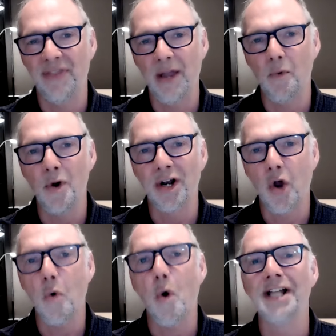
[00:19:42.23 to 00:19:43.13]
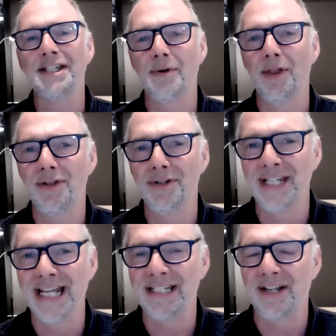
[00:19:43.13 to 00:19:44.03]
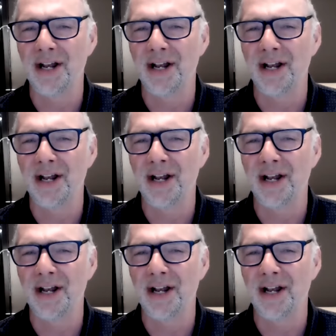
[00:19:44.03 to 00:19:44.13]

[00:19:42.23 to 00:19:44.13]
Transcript: They weren't quite so enthusiastic.